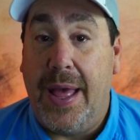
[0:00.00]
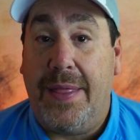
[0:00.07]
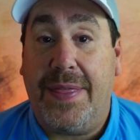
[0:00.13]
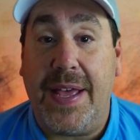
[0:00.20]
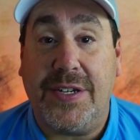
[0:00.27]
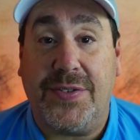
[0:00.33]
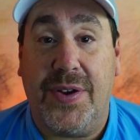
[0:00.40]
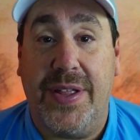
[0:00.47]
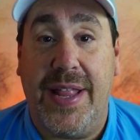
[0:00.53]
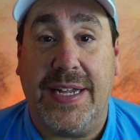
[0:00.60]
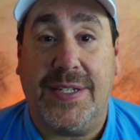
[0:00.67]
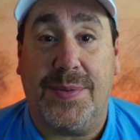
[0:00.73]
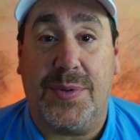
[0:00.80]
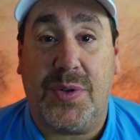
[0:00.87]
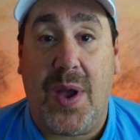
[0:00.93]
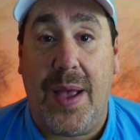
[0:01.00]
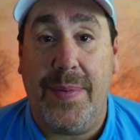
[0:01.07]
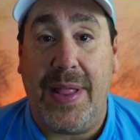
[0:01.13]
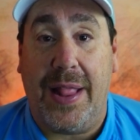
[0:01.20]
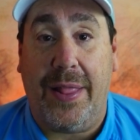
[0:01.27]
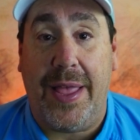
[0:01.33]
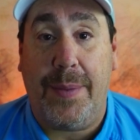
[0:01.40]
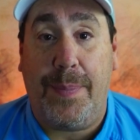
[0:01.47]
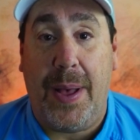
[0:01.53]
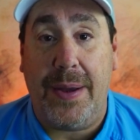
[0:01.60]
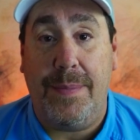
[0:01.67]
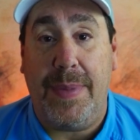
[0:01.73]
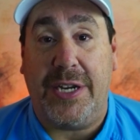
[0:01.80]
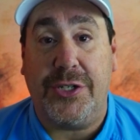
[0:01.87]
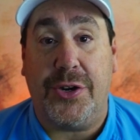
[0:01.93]
Thanks for hitting that subscribe and that like
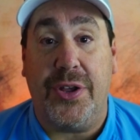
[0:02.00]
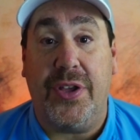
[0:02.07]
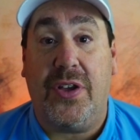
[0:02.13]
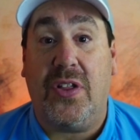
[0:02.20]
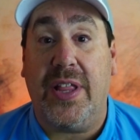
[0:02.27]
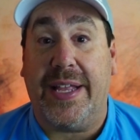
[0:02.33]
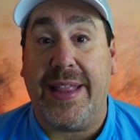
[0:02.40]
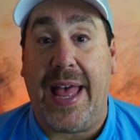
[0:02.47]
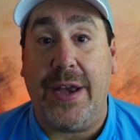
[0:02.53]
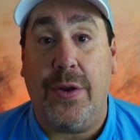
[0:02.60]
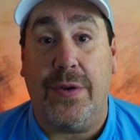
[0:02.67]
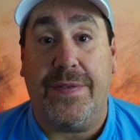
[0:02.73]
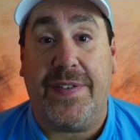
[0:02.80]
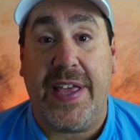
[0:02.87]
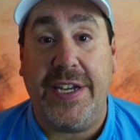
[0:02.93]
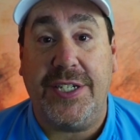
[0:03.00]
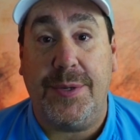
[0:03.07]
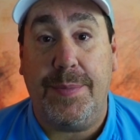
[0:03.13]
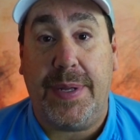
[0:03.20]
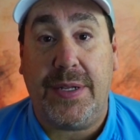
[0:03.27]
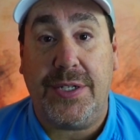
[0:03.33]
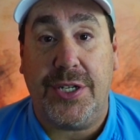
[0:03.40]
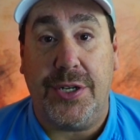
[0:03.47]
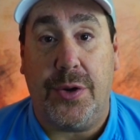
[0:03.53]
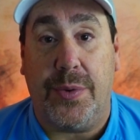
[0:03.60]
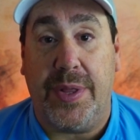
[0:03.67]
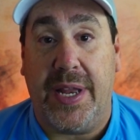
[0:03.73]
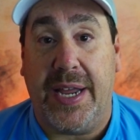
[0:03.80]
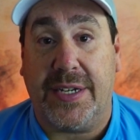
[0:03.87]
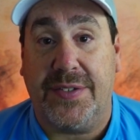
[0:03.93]
button. Make sure you click that notification bell so you know
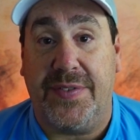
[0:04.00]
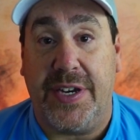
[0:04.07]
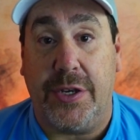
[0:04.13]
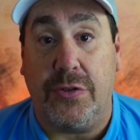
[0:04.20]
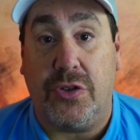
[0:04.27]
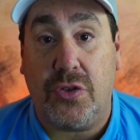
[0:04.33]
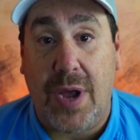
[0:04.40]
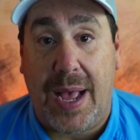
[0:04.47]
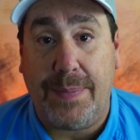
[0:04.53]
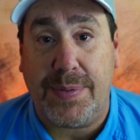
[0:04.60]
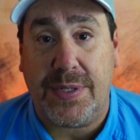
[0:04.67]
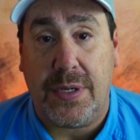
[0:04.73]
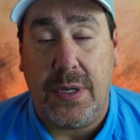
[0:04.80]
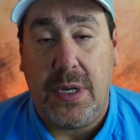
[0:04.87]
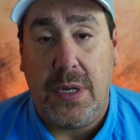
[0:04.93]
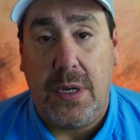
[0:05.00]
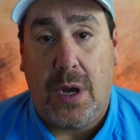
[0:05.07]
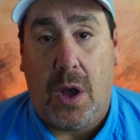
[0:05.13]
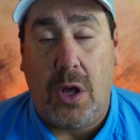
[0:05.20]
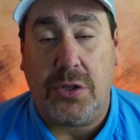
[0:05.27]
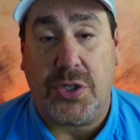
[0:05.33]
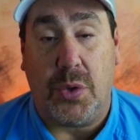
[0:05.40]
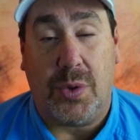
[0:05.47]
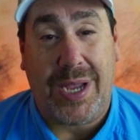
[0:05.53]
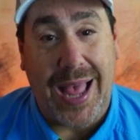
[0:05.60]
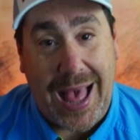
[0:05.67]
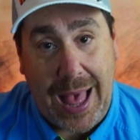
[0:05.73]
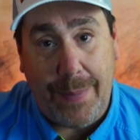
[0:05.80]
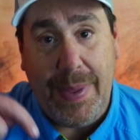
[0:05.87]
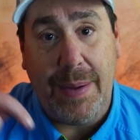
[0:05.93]
when the next video drops. Also,
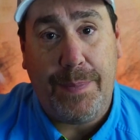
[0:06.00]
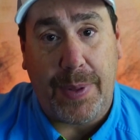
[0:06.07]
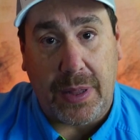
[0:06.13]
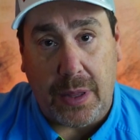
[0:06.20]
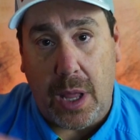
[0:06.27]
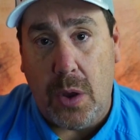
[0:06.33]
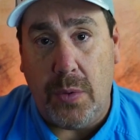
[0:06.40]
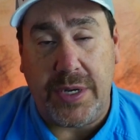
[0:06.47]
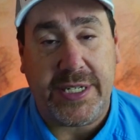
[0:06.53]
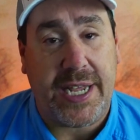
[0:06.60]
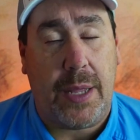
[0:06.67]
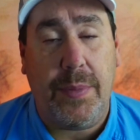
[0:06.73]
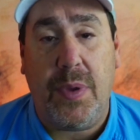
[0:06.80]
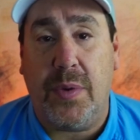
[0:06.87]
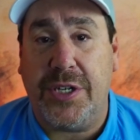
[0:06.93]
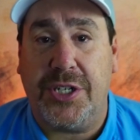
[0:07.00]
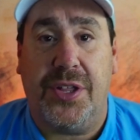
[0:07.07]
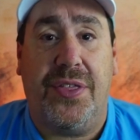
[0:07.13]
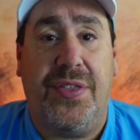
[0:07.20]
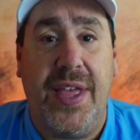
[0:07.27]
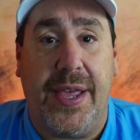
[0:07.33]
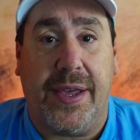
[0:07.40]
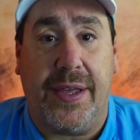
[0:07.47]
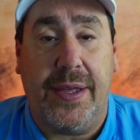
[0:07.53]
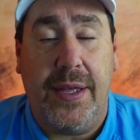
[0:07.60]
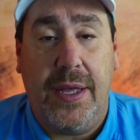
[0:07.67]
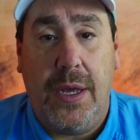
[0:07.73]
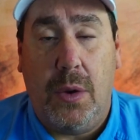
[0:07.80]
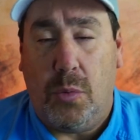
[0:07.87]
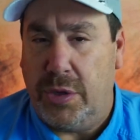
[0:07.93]
comment below and tell me what you think.
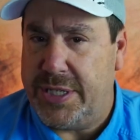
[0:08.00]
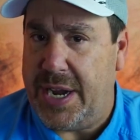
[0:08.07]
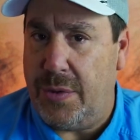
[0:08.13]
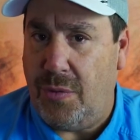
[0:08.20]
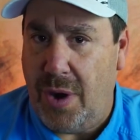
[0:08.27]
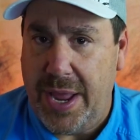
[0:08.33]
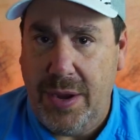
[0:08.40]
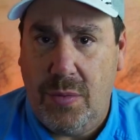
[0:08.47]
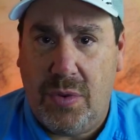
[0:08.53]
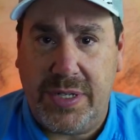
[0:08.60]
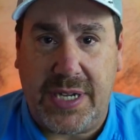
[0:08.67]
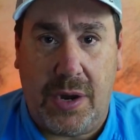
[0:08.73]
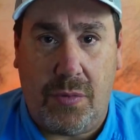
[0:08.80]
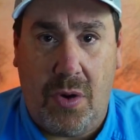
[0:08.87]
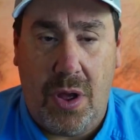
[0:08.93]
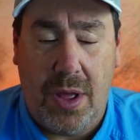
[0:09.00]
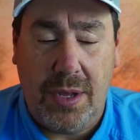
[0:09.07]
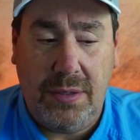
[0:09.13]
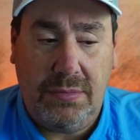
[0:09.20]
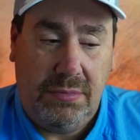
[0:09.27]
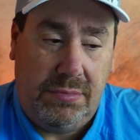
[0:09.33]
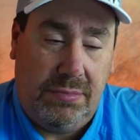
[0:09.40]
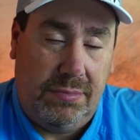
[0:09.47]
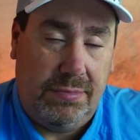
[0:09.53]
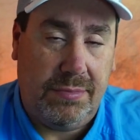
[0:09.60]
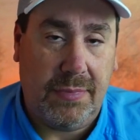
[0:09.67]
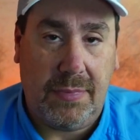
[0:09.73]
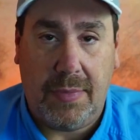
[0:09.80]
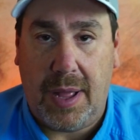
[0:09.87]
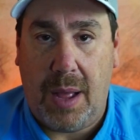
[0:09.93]
Was I right? Was I wrong?
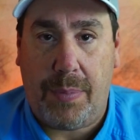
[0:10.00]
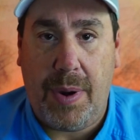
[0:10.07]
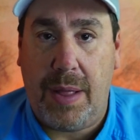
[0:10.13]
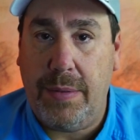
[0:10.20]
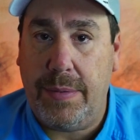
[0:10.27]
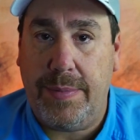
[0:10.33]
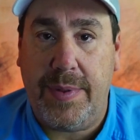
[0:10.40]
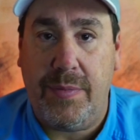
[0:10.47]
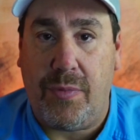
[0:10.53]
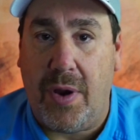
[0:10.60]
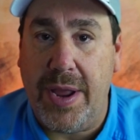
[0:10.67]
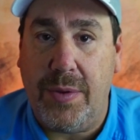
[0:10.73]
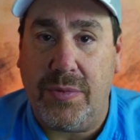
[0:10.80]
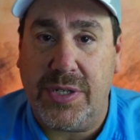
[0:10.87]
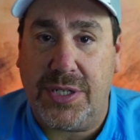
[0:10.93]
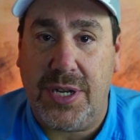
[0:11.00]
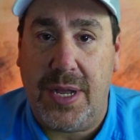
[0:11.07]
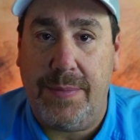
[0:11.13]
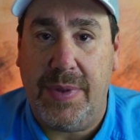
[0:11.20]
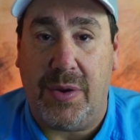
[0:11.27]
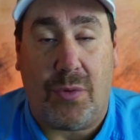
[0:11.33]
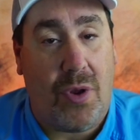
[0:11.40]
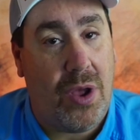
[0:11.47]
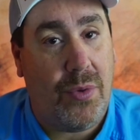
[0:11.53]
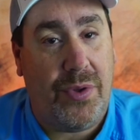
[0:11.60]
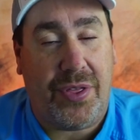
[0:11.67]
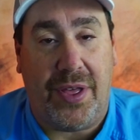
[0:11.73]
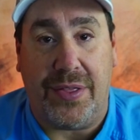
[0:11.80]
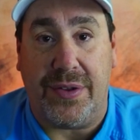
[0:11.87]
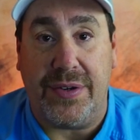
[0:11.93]
I'll probably be right with some and wrong with
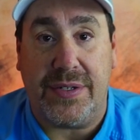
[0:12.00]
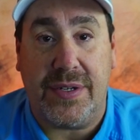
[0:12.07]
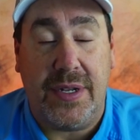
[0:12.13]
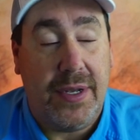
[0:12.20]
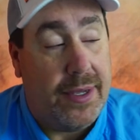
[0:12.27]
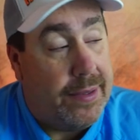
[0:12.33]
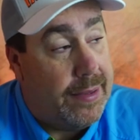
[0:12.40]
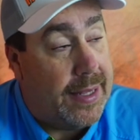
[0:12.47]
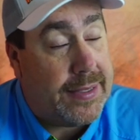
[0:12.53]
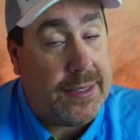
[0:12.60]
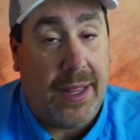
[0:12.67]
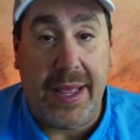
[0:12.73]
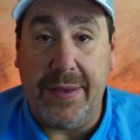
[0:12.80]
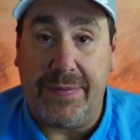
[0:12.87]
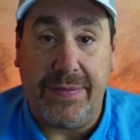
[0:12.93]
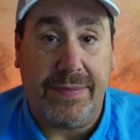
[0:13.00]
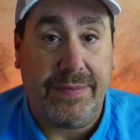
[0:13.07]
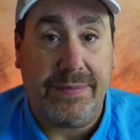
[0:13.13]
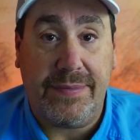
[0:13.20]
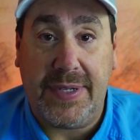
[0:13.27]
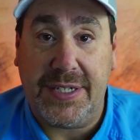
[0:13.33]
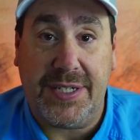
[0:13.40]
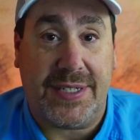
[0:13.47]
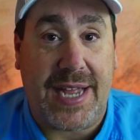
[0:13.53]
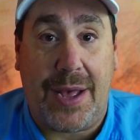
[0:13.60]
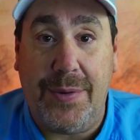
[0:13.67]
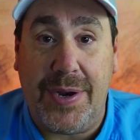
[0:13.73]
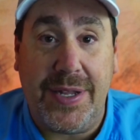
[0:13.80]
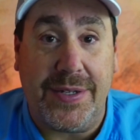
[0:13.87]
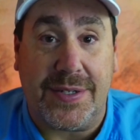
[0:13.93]
others. That's life. That's just
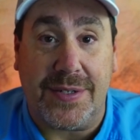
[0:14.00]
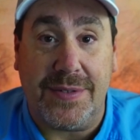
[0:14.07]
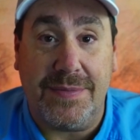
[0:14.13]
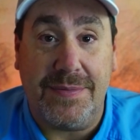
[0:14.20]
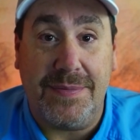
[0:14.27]
how it is.